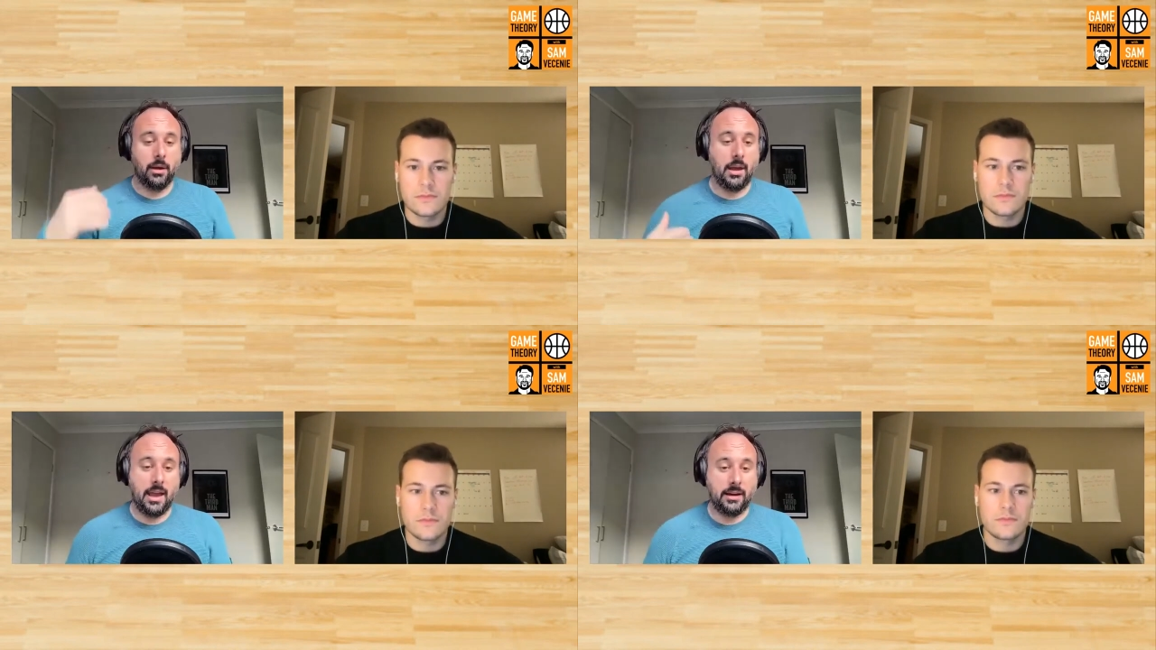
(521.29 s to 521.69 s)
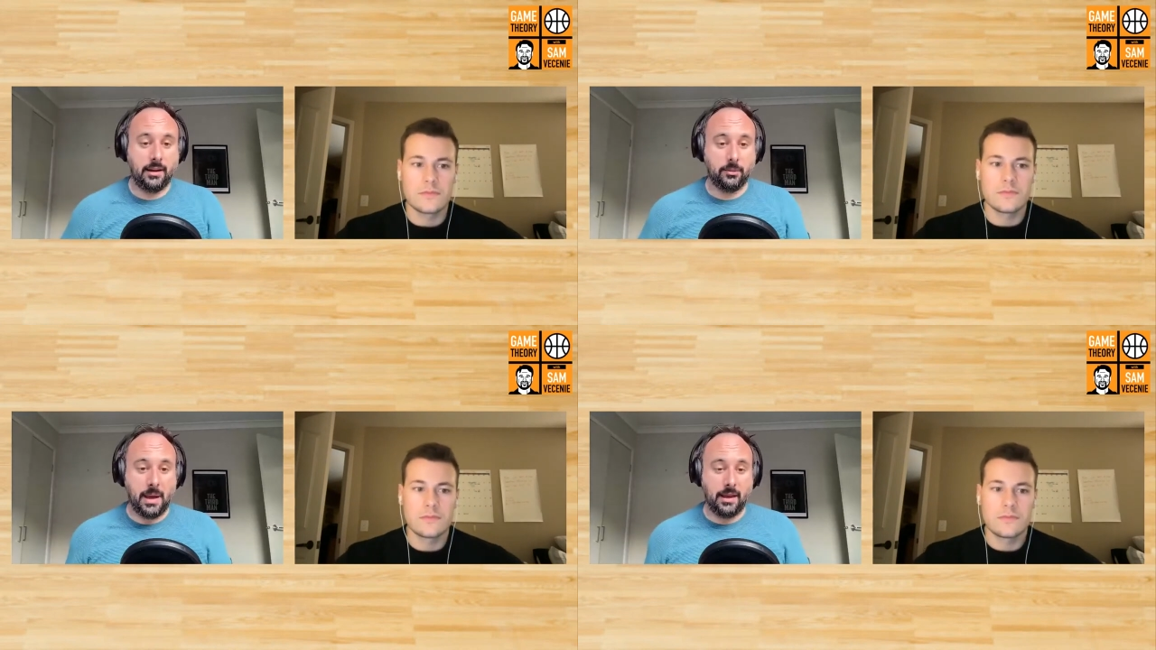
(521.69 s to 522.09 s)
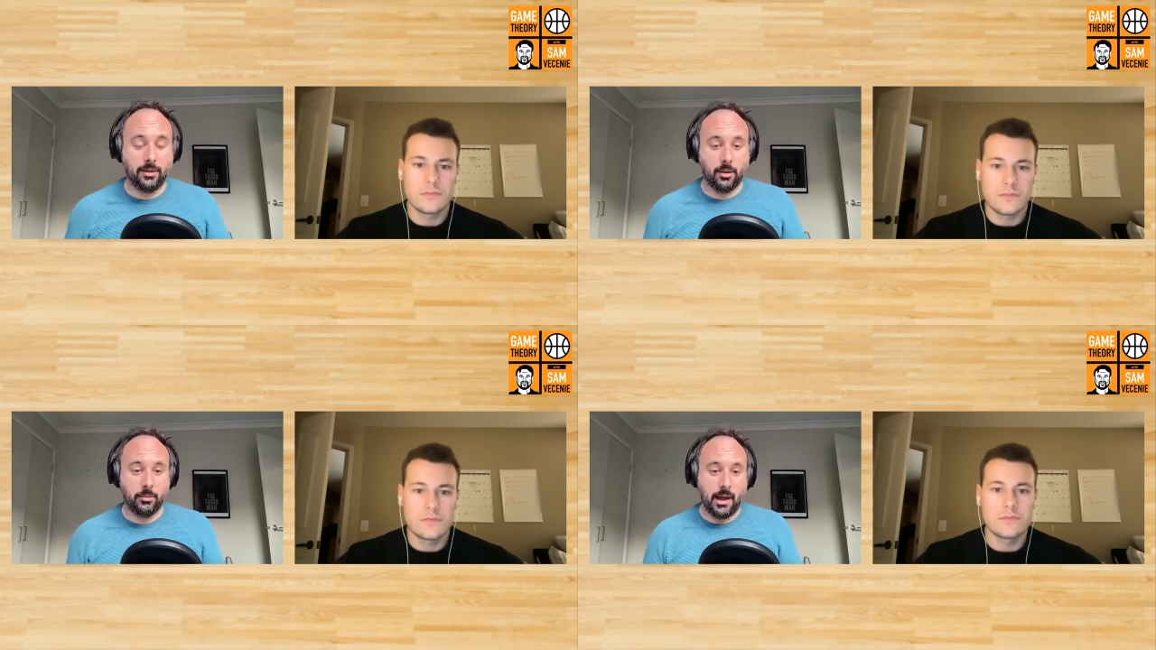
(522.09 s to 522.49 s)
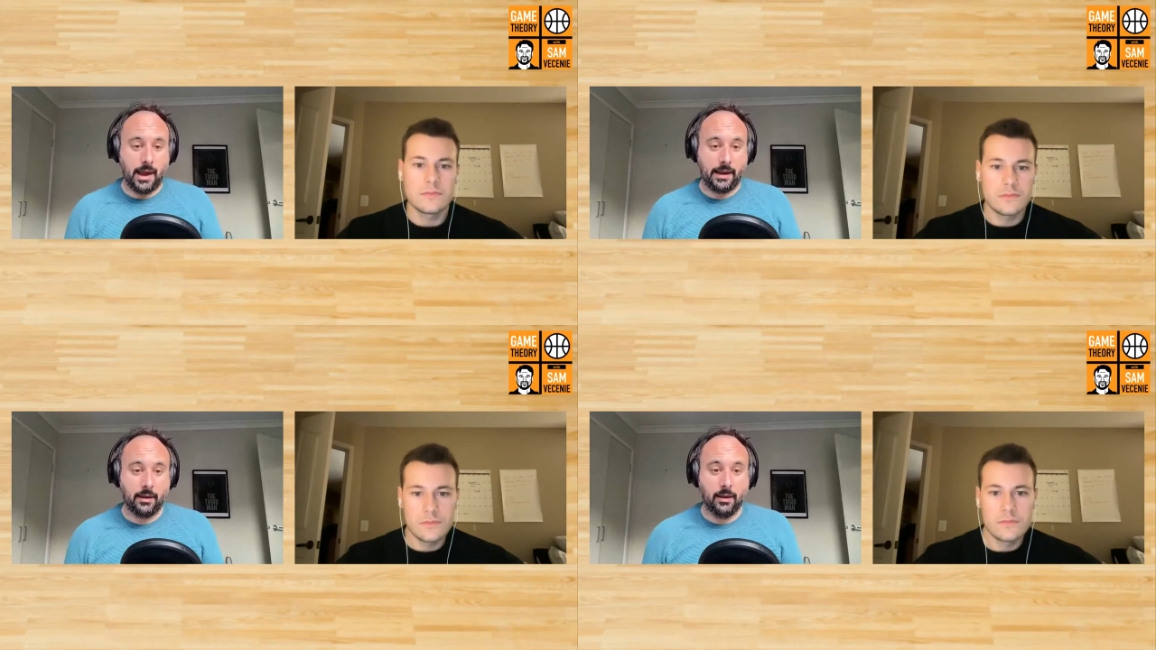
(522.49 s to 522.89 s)
Speaker 1: And he's made them
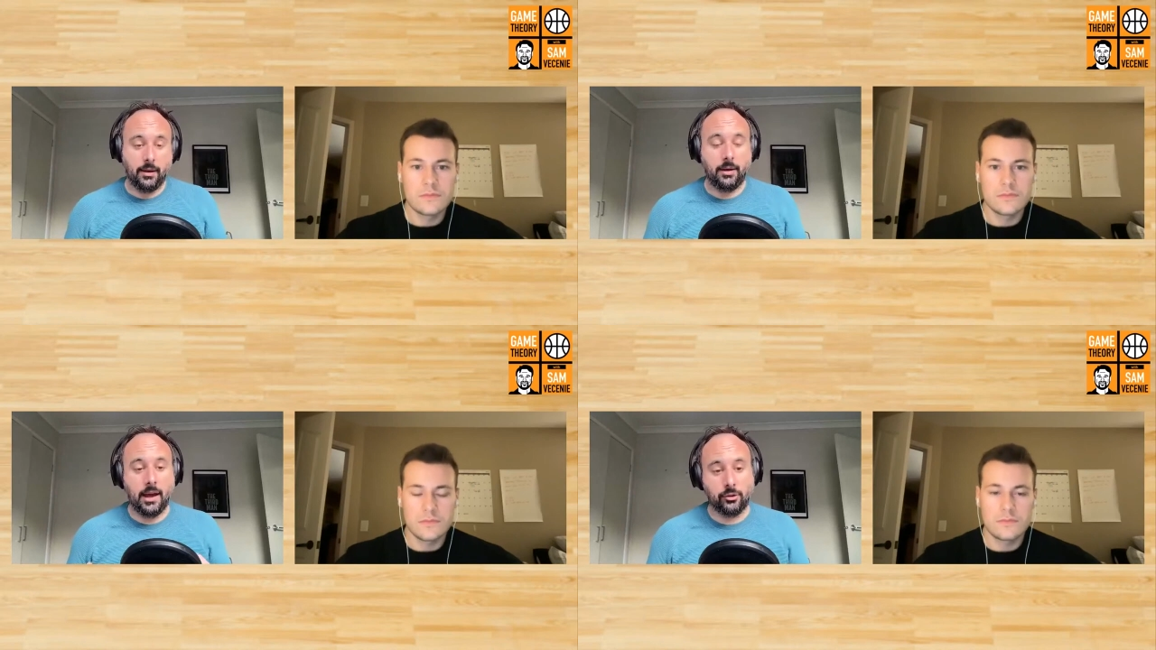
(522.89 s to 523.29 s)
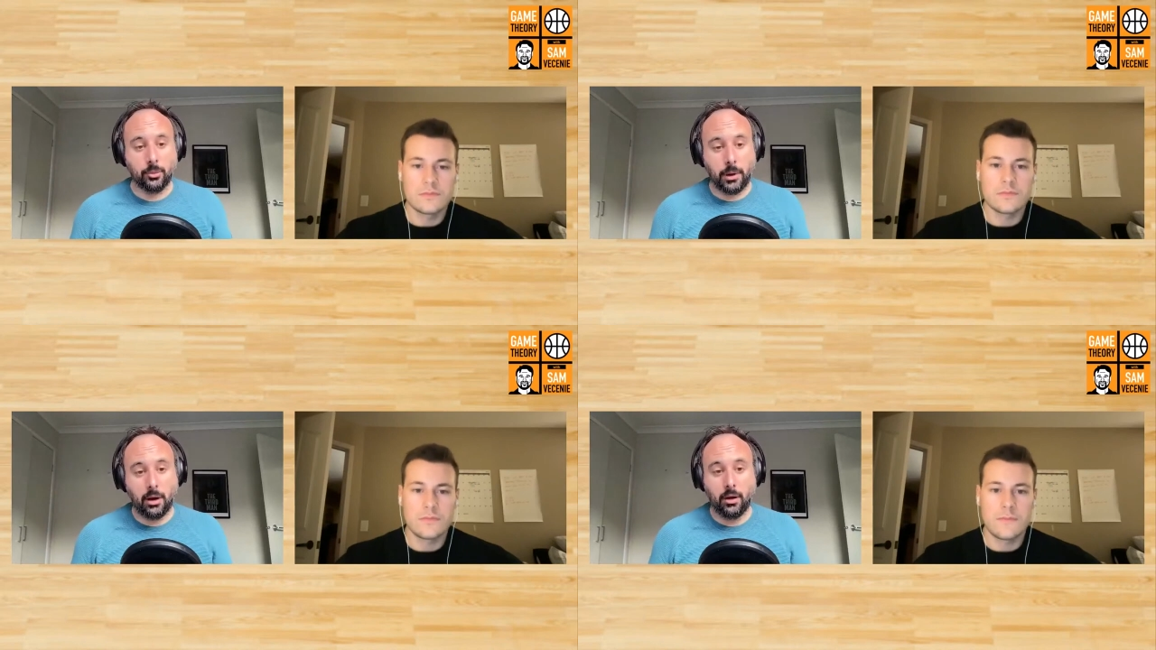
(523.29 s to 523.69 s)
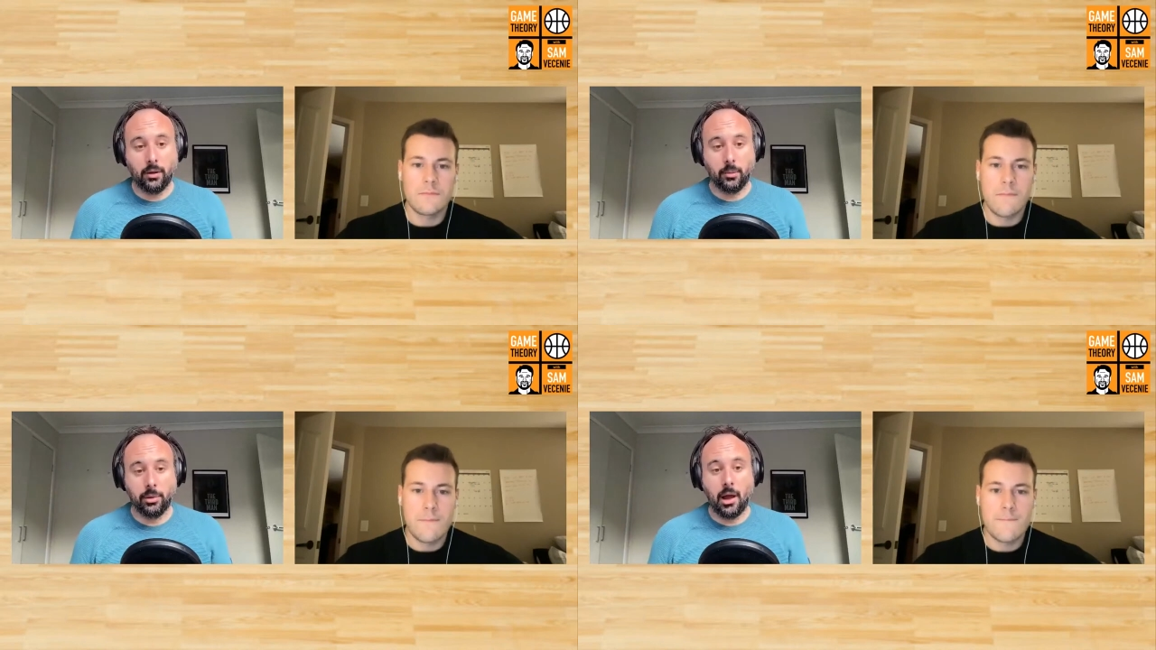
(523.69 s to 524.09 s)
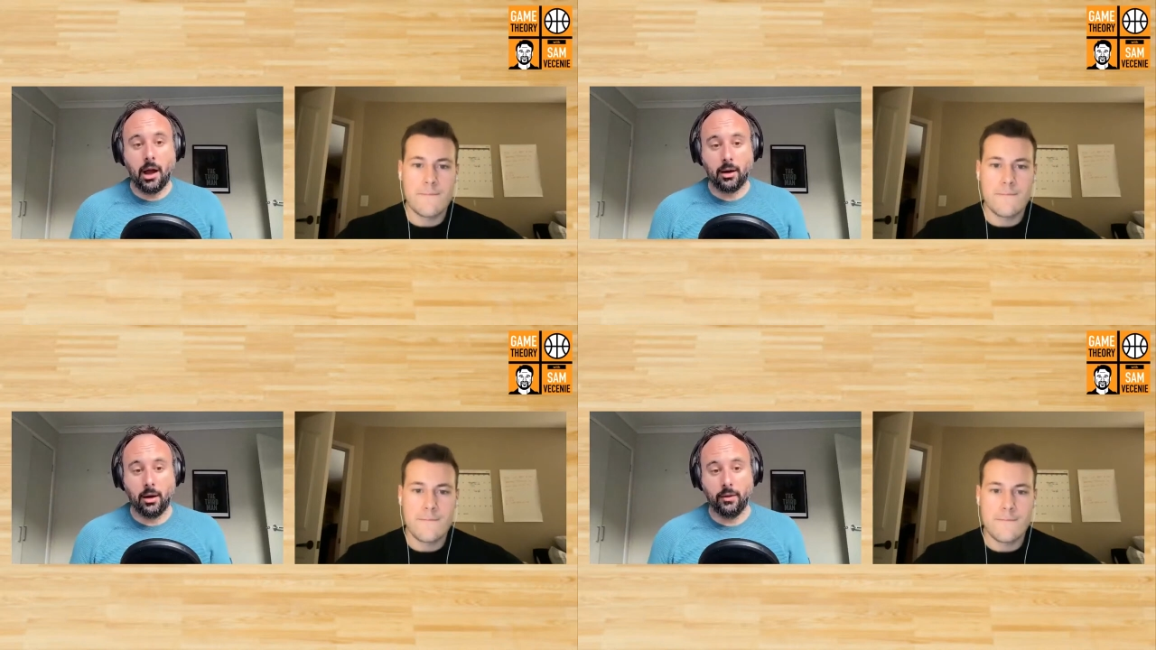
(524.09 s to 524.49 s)
like catch the ball on the
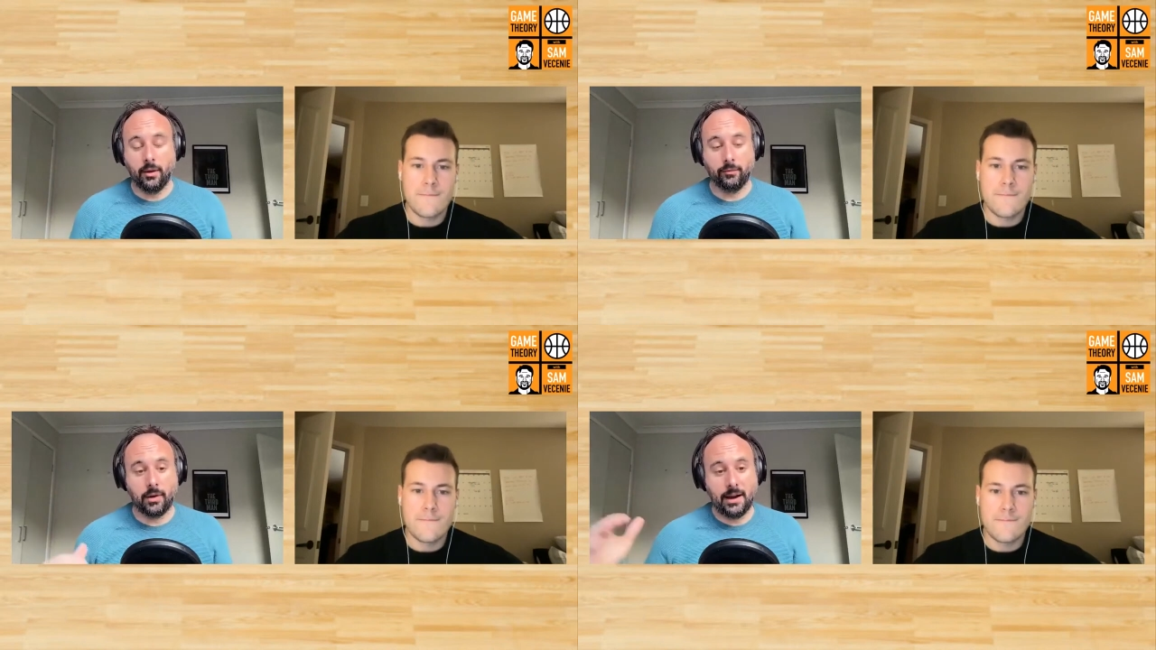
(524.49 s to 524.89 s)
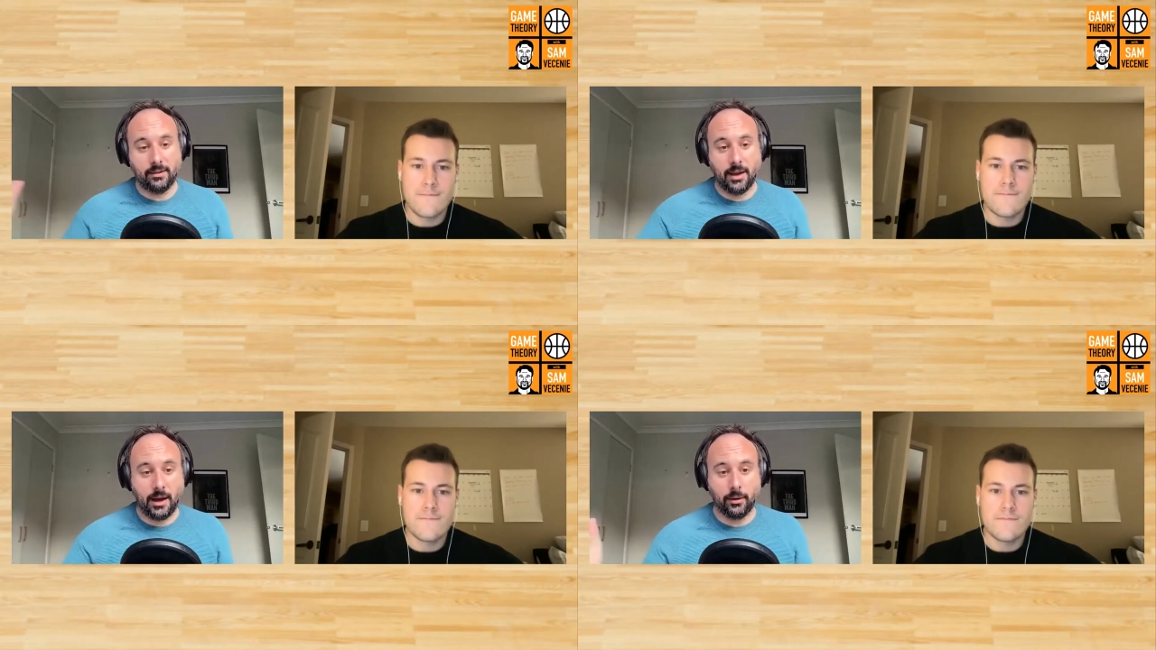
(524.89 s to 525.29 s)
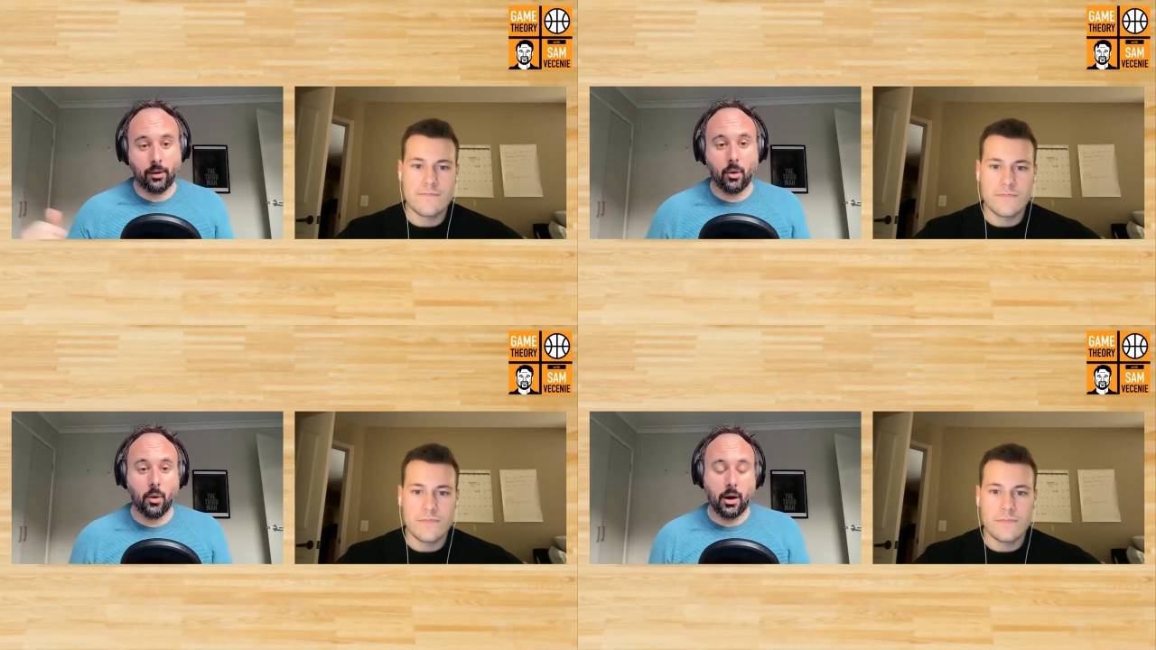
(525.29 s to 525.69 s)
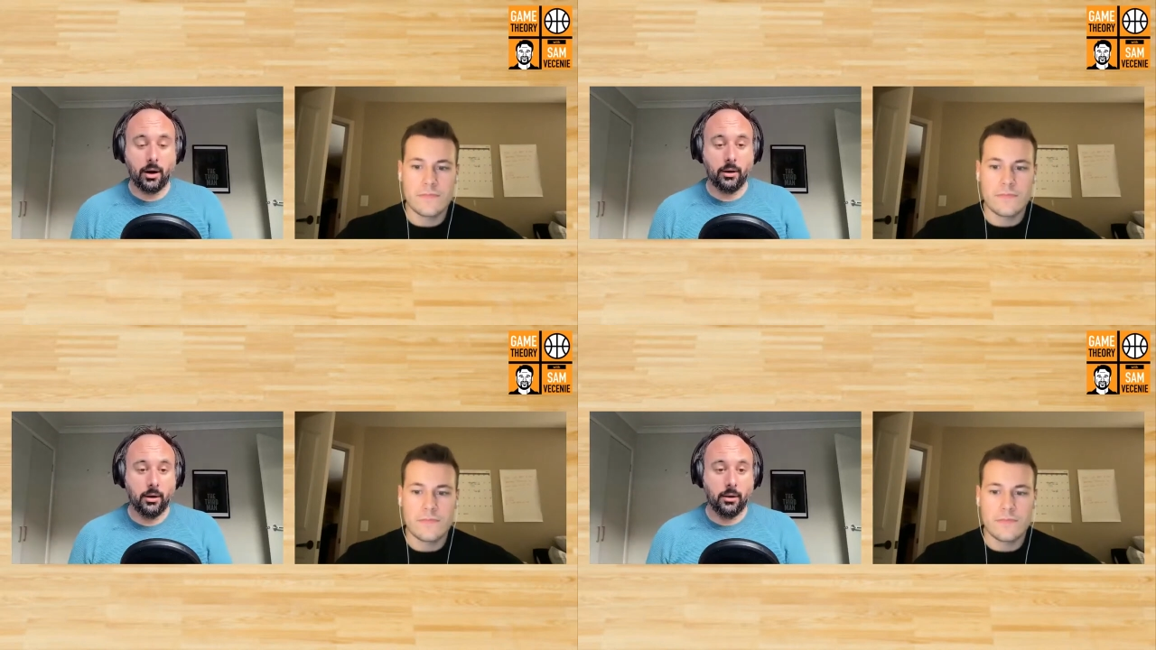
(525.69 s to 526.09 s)
block on the right side of the court,